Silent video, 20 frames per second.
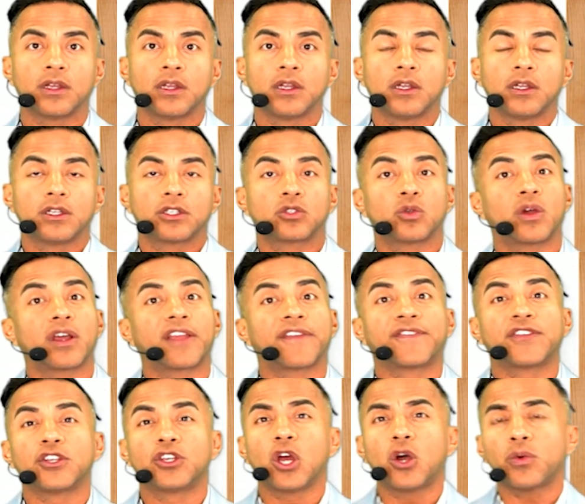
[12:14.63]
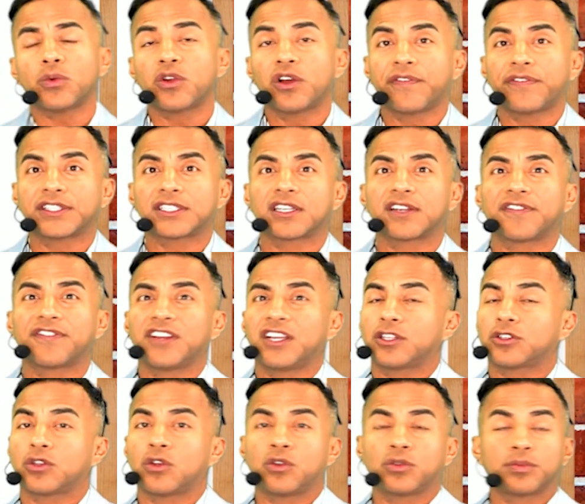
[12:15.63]
So if you don't know if it's in a flood
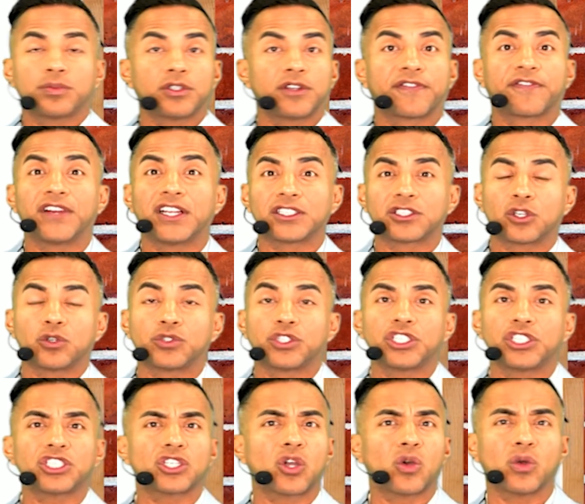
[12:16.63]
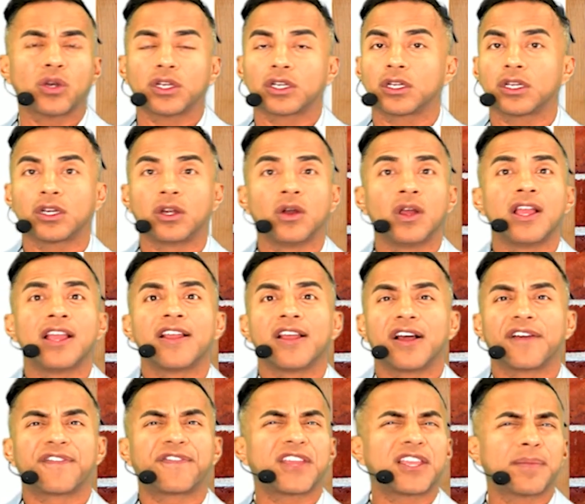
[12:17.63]
zone, just go to a
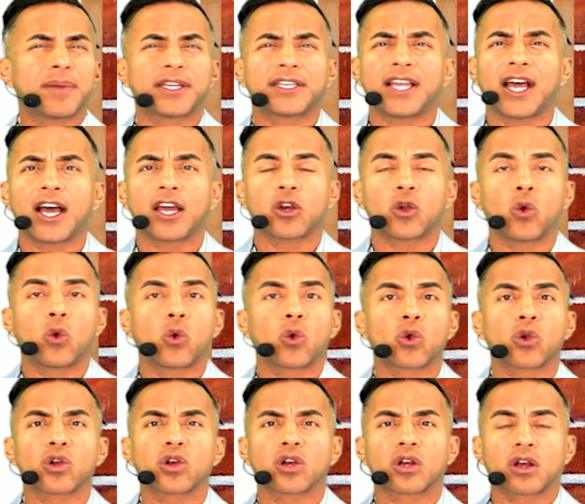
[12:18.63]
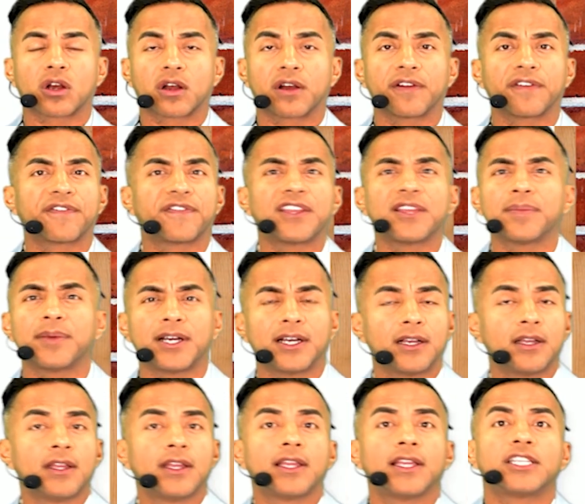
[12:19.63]
FEMA.org or a FEMA.
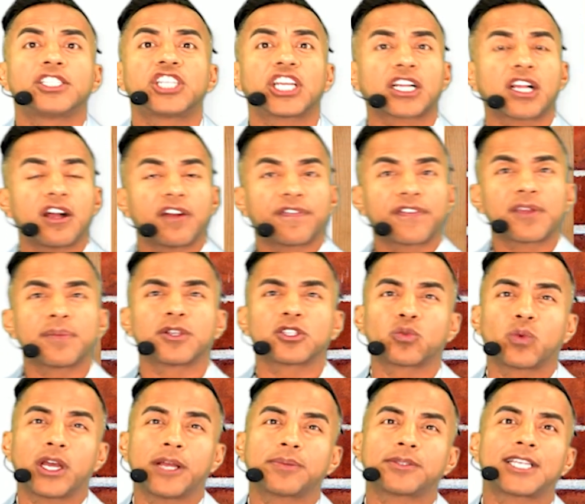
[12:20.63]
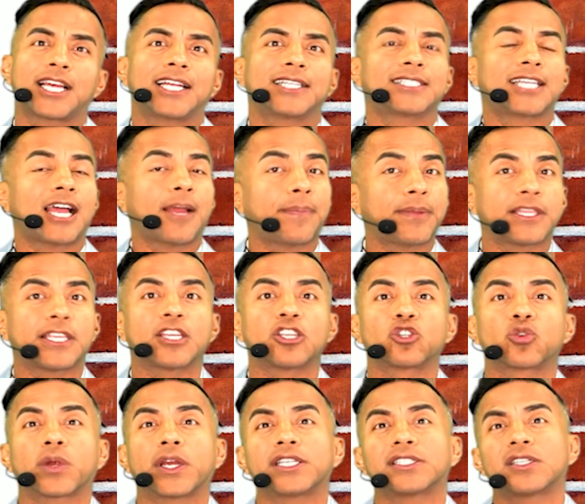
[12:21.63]
Check out FEMA's website. Type in the
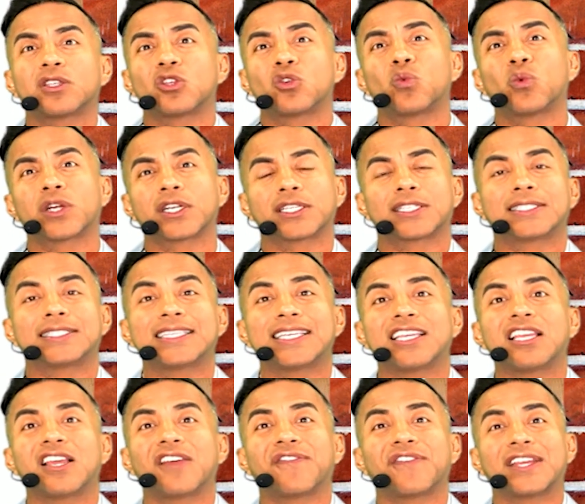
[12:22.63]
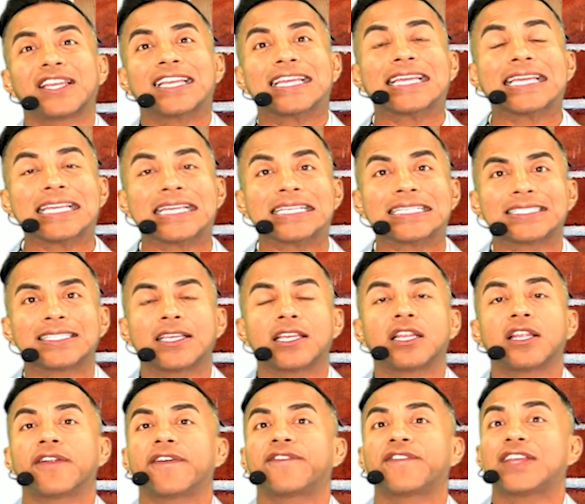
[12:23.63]
address, and you want to see if it is. And
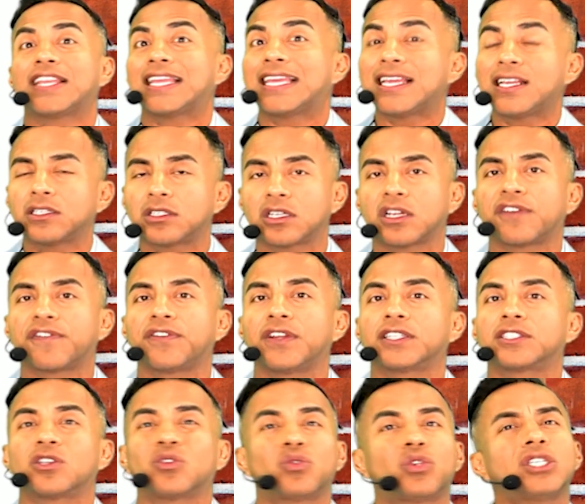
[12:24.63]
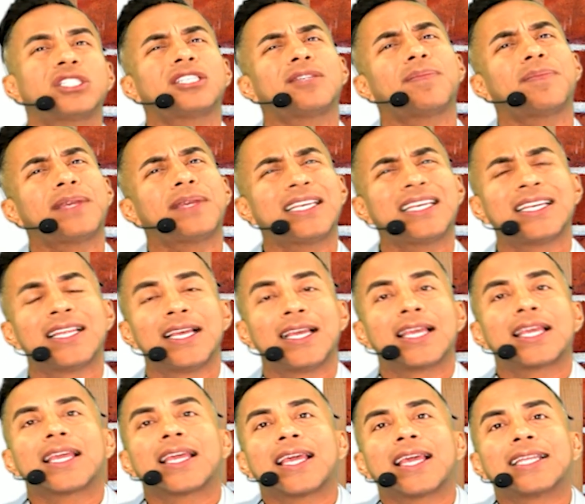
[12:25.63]
if it is in a flood zone, doesn't mean
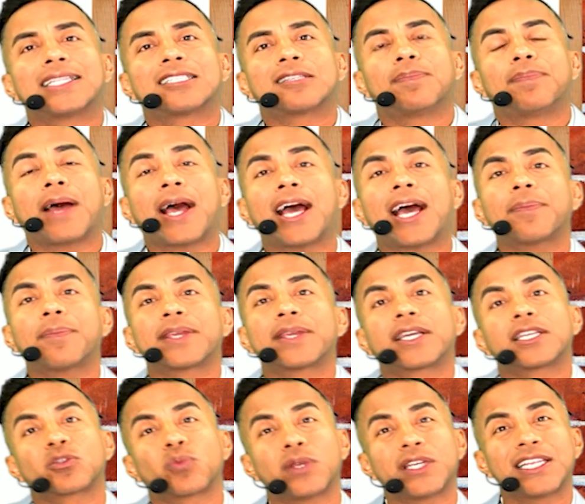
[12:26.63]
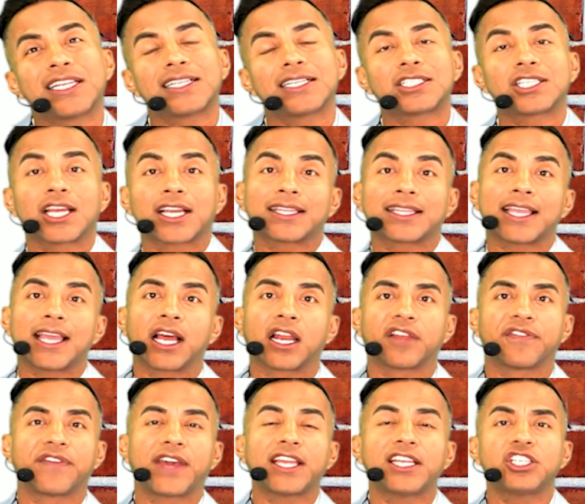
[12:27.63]
it's bad, because we need to check the
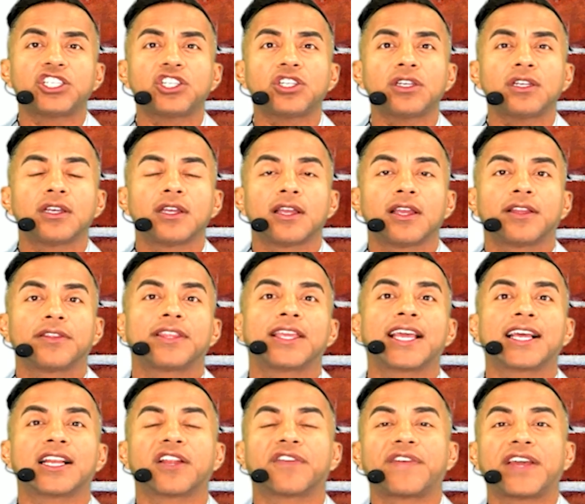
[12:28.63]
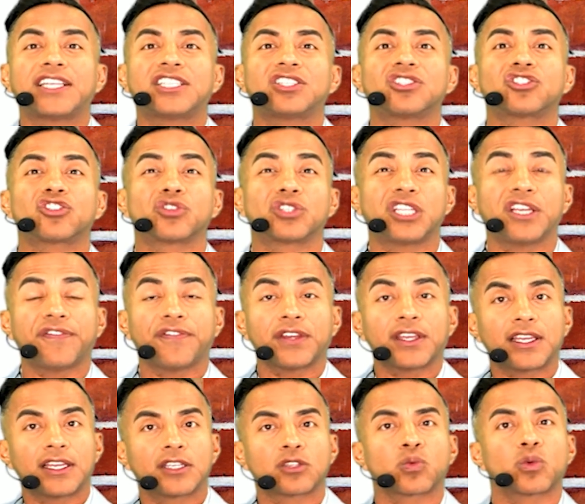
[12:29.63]
elevation. The elevation certificate
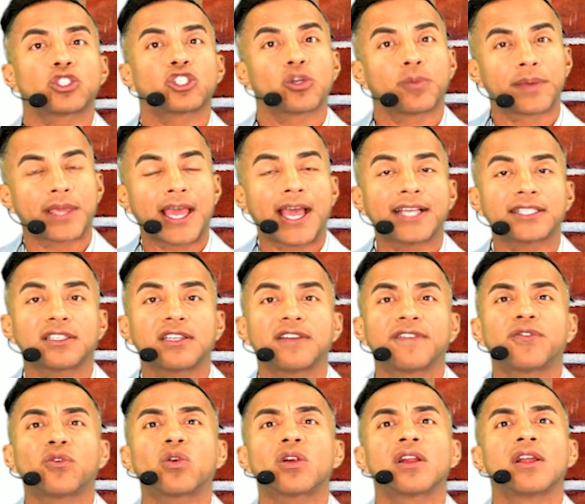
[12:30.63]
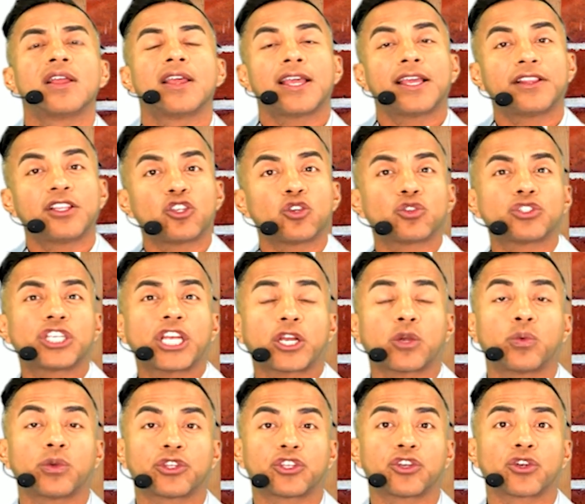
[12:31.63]
is what you'll be asking for, and then you'll check
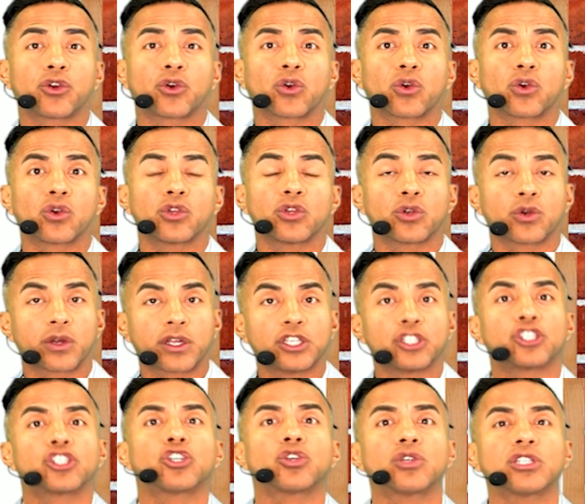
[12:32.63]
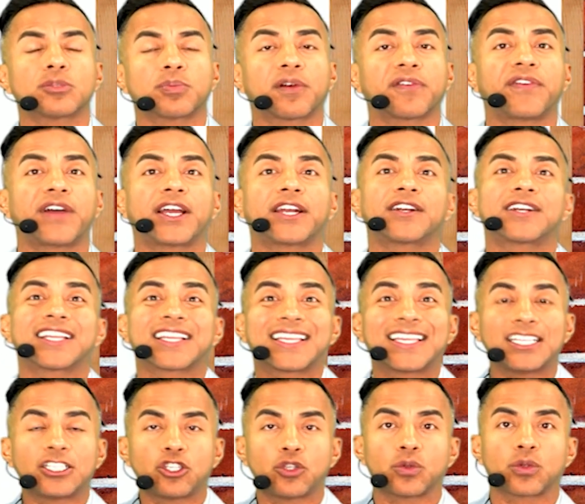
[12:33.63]
with your insurance provider to
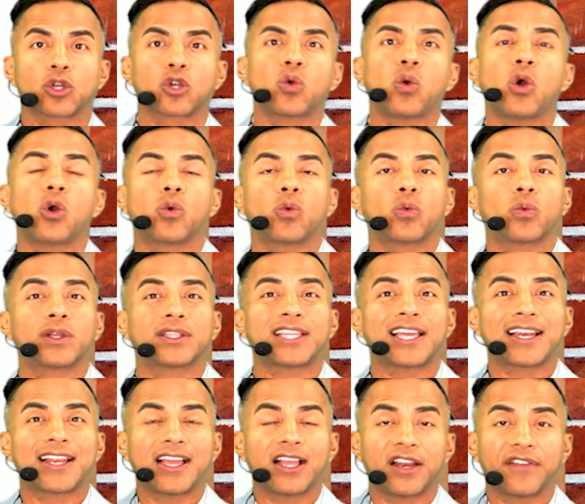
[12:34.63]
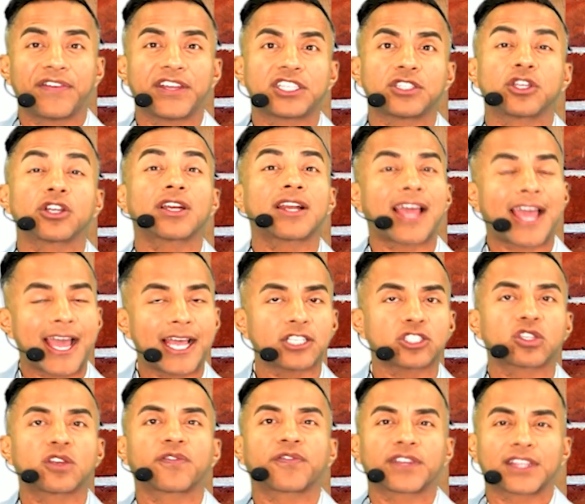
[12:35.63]
get you the quote with that elevation. They're going to ask
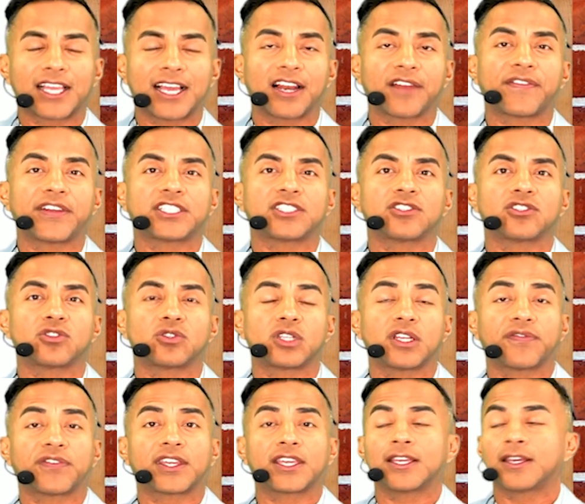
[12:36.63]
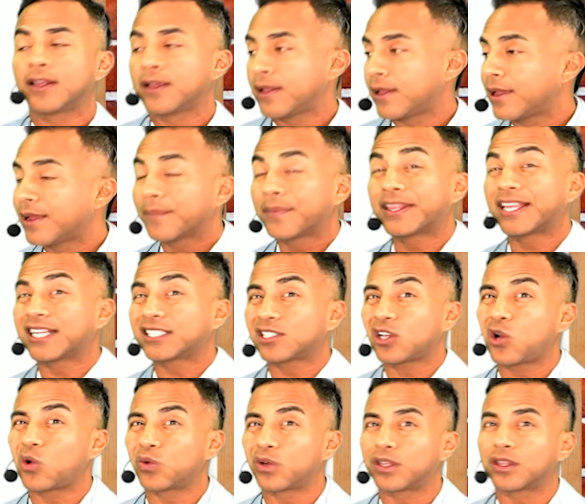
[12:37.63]
you for the elevation certificate, but that's a
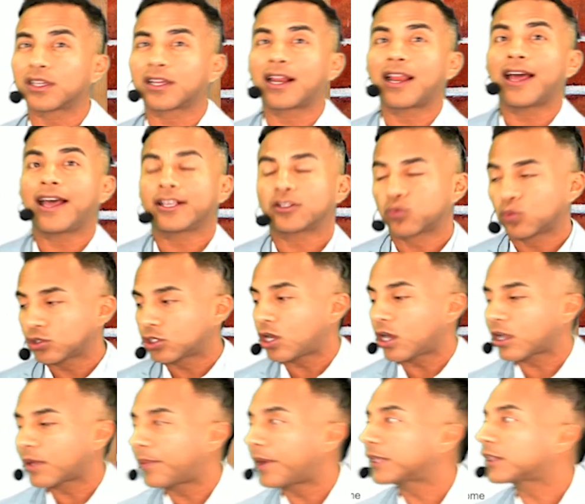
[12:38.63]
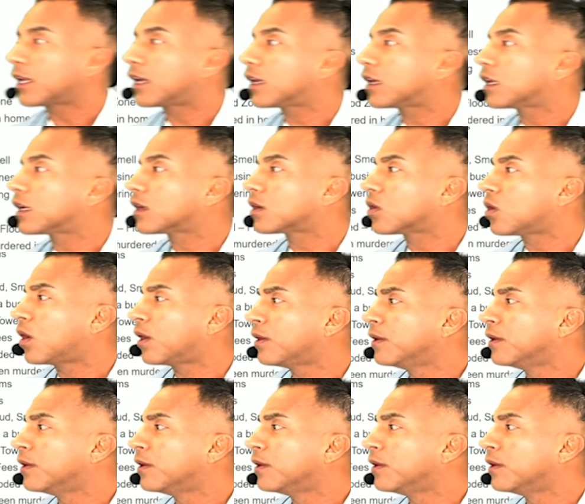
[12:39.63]
whole nother class. We'll talk about that later on.